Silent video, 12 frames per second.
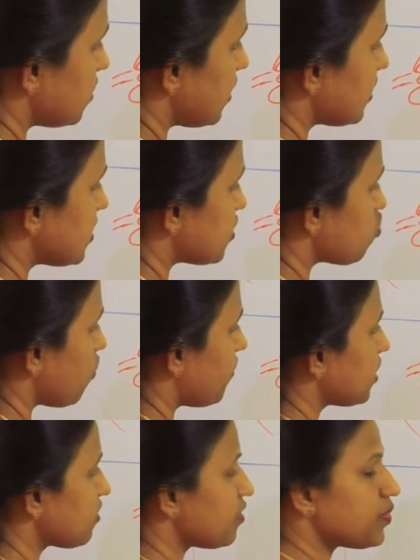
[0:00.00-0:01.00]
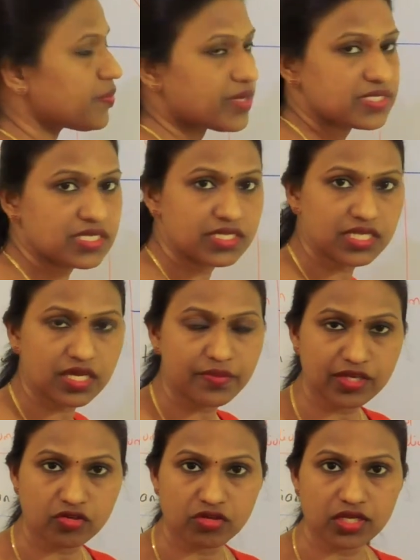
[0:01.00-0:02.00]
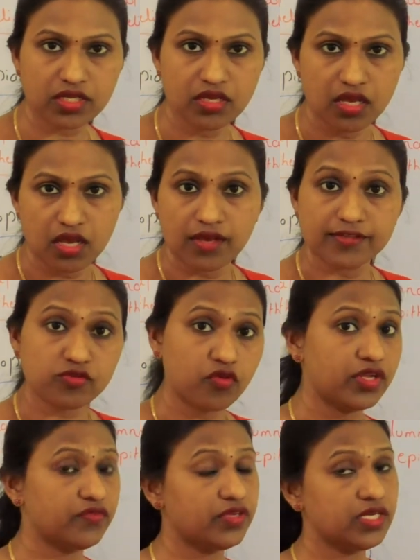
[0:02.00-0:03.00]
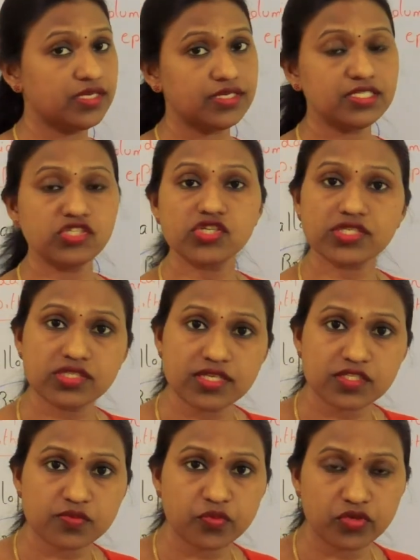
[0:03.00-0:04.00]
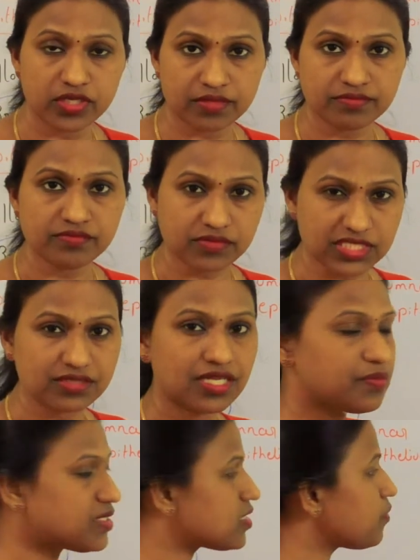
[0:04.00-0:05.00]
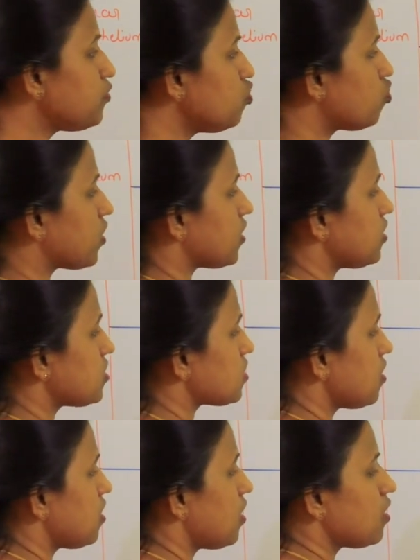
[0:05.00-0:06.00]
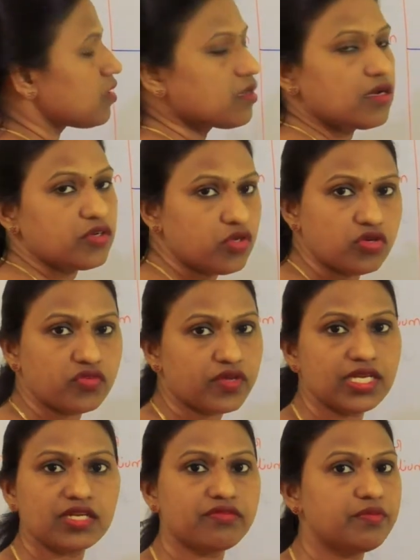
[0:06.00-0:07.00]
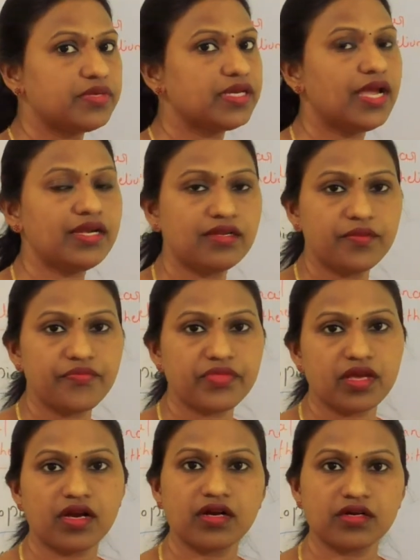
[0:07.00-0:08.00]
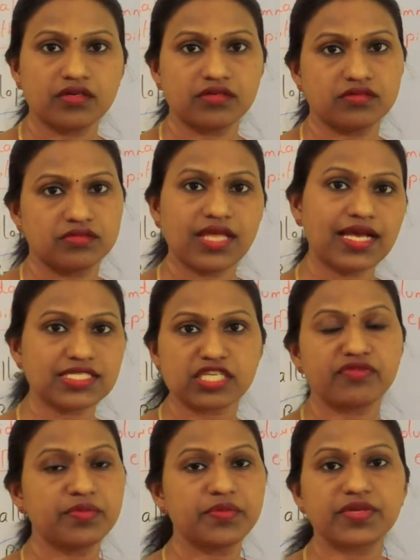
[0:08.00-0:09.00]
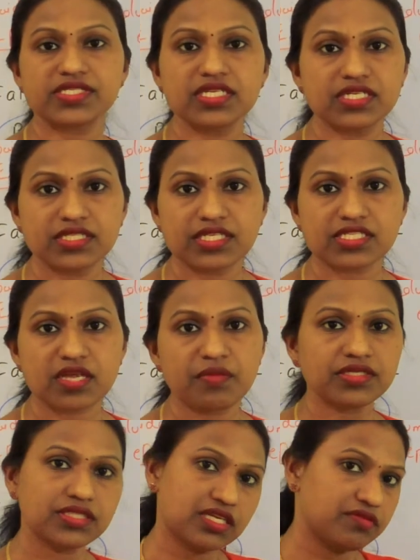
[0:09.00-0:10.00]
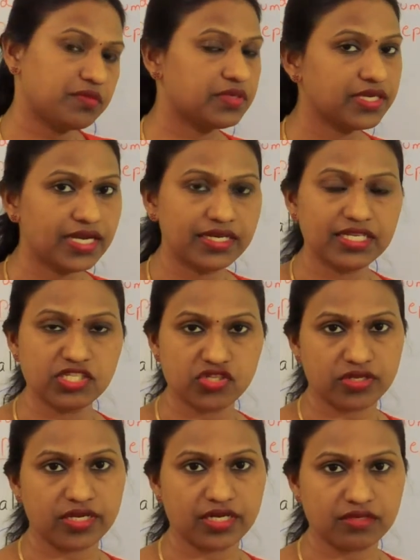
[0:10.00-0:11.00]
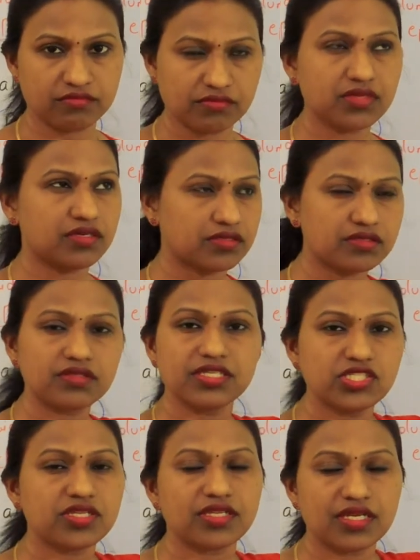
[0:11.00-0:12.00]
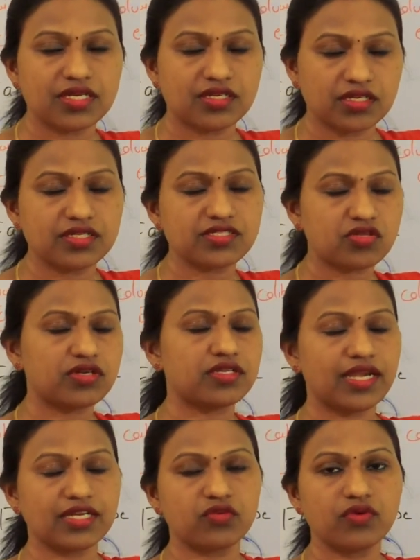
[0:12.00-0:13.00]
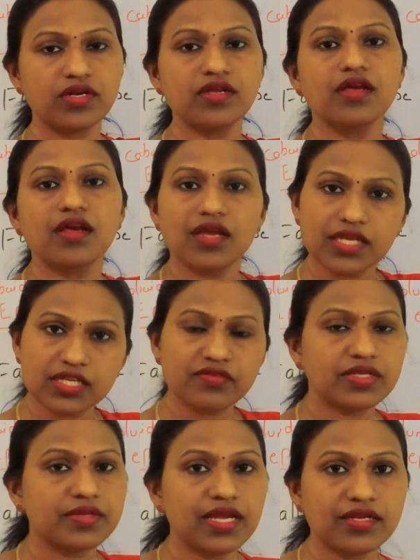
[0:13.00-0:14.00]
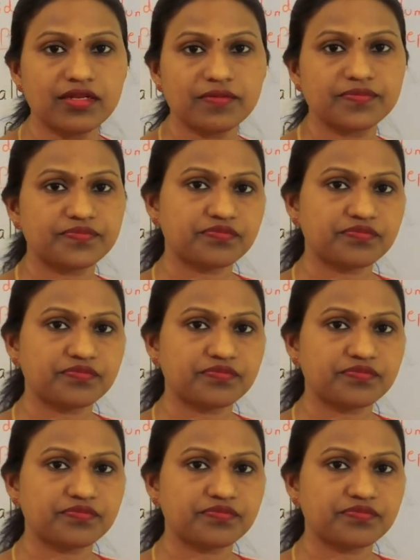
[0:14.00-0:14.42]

Digestive opening will be present nearby only. So when we ingest this sputum, that means the mucus, don't worry, it will be get, uh, the acid will be present in the stomach, that will be get degenerate. Degenerate, it's not a right word. It will get